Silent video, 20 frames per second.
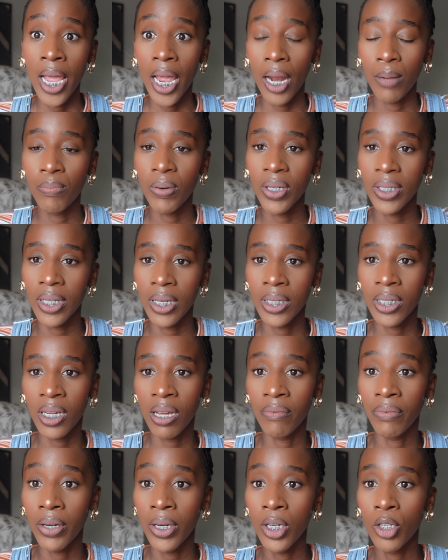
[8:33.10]
and presenting
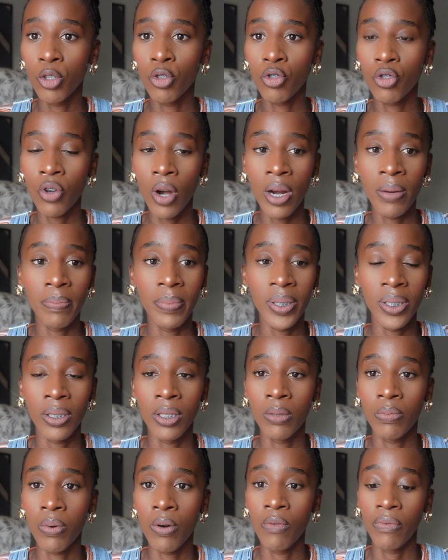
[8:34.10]
a very strong
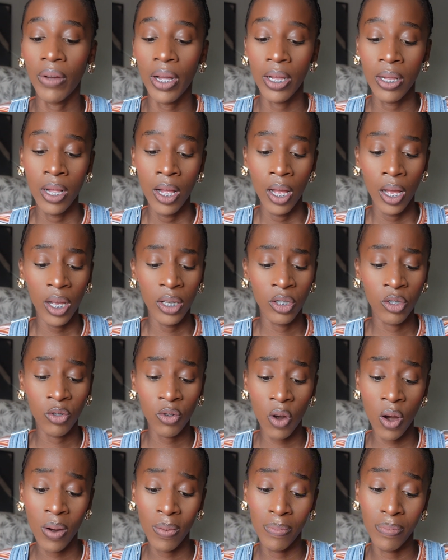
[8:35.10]
business profile, a
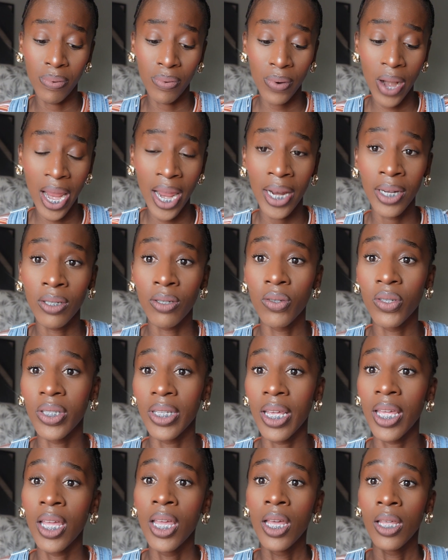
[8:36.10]
strong brand to
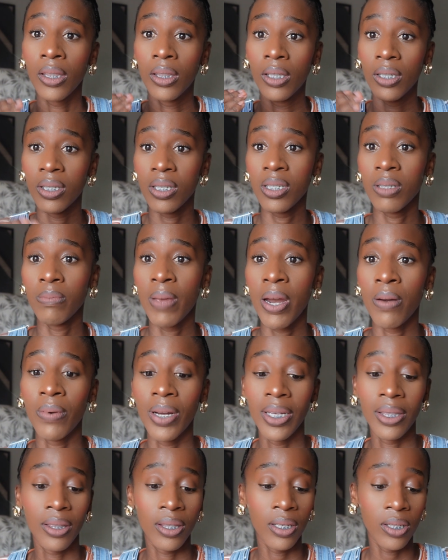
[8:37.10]
say, this is my
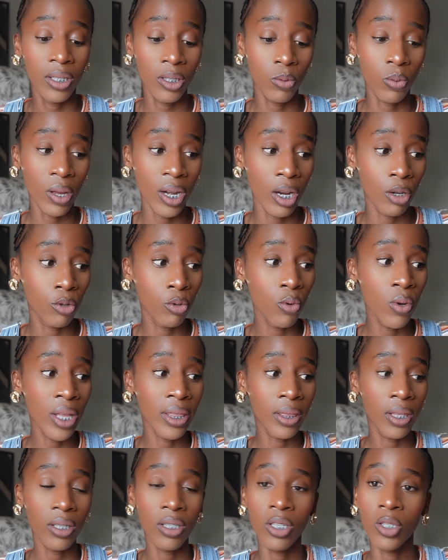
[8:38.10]
rate, this is what I do,
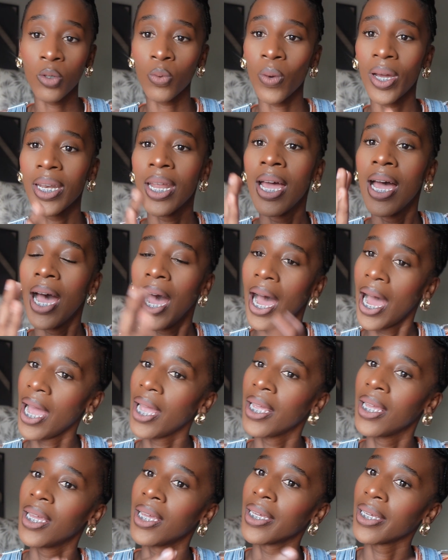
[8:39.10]
and this is what
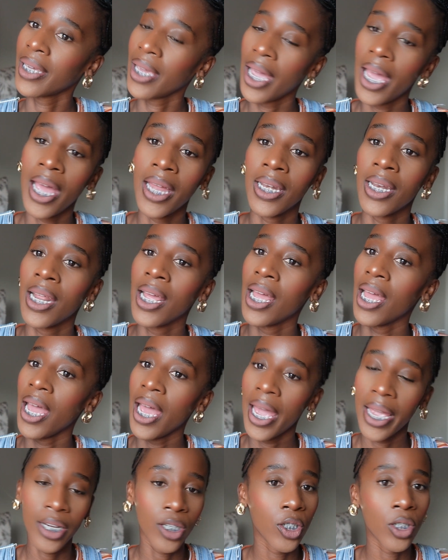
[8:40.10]
I can
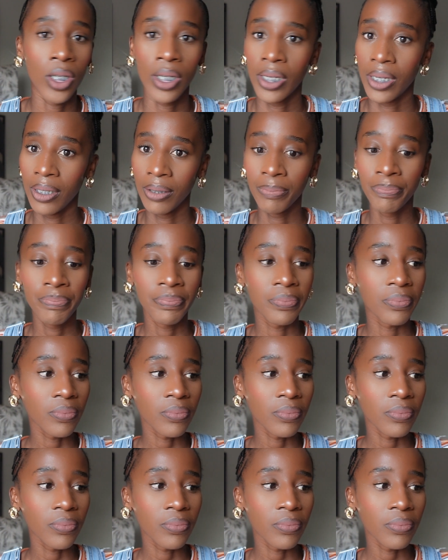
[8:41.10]
actually